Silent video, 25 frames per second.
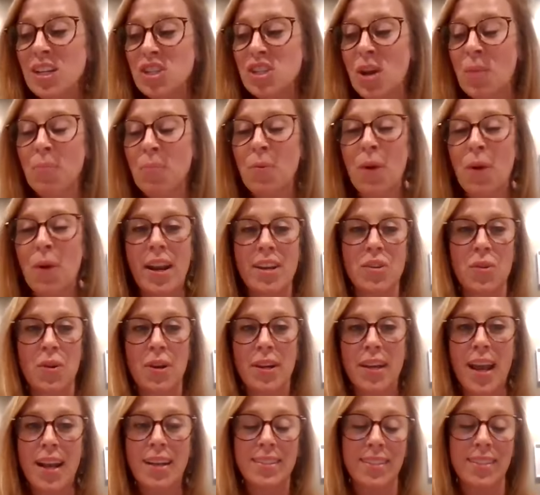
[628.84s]
to jump right into our
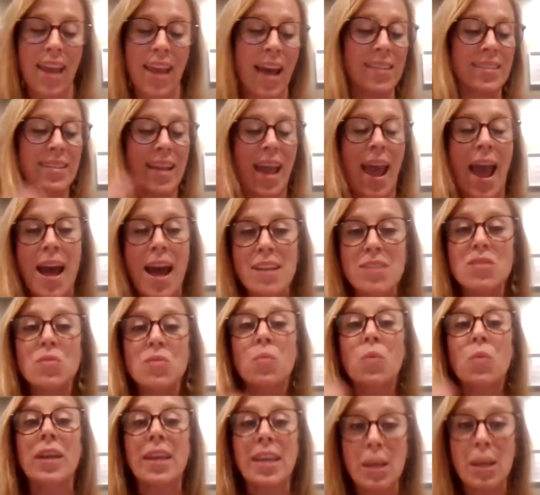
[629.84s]
next guest. As
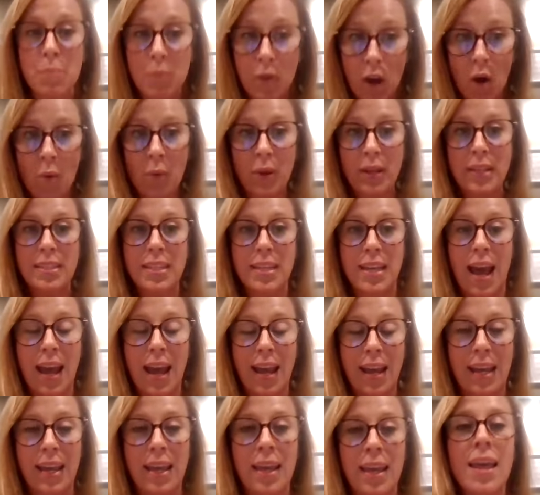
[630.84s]
we keep going
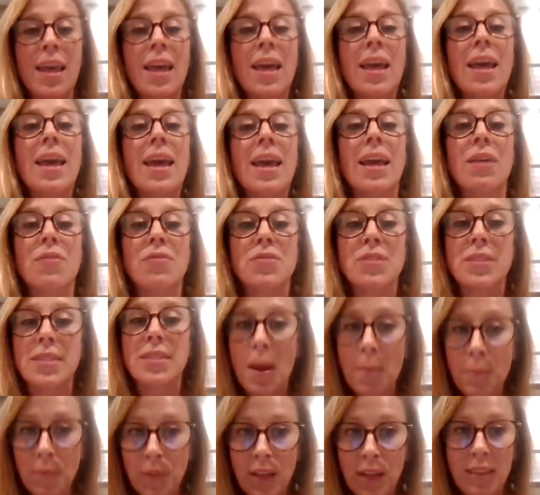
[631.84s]
tonight, if
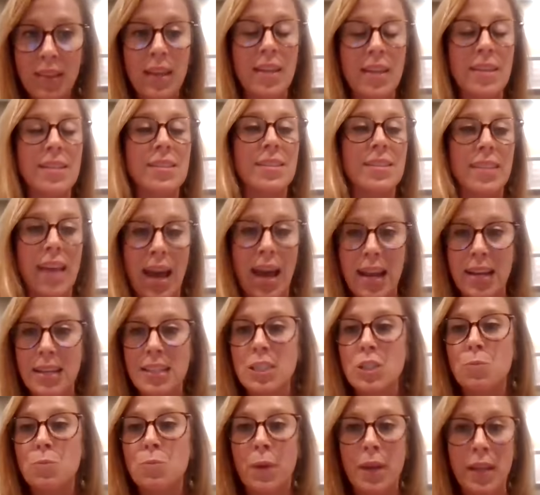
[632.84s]
something that is said
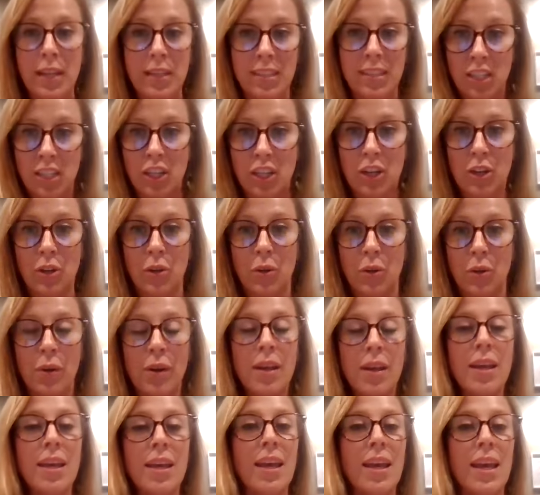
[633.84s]
speaks to you,
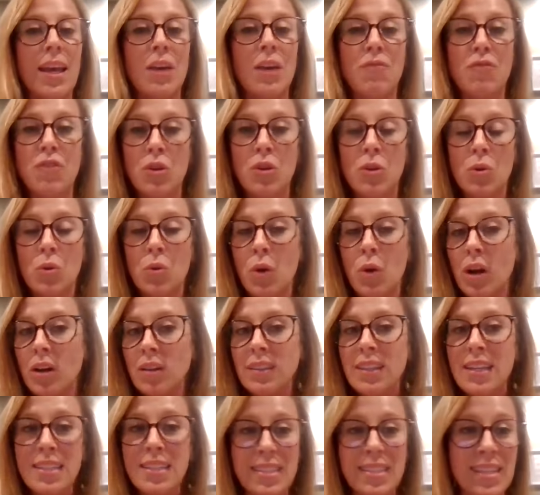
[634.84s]
if you are
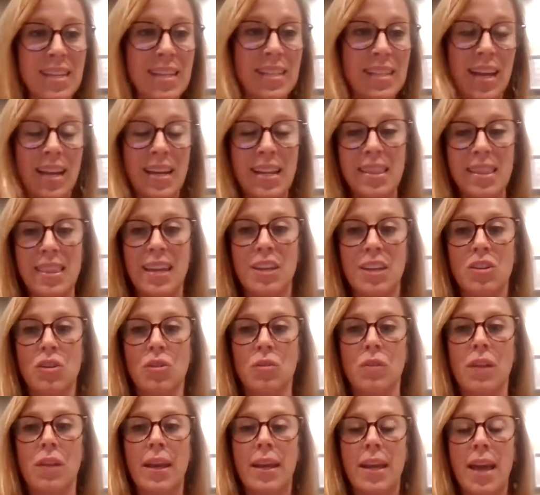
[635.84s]
listening to anything and
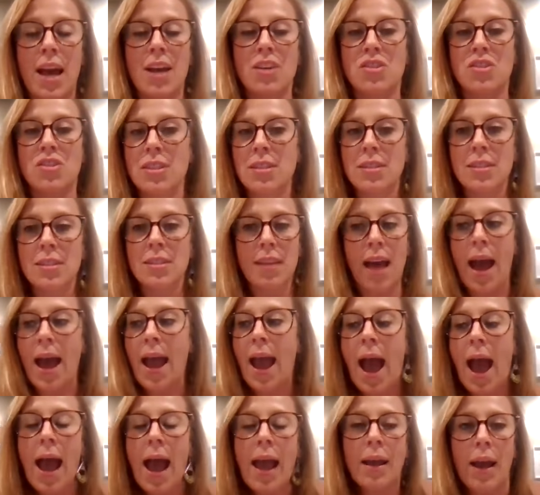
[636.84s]
you're like, gosh, this is,
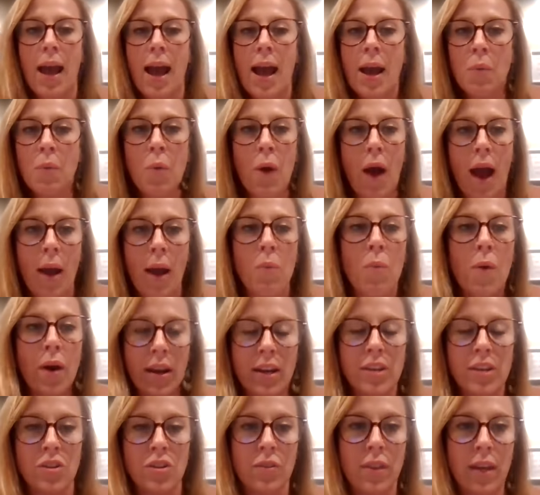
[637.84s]
I want
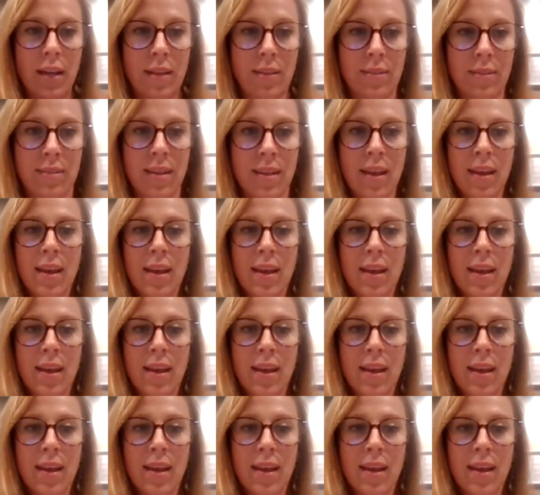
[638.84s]
to do this,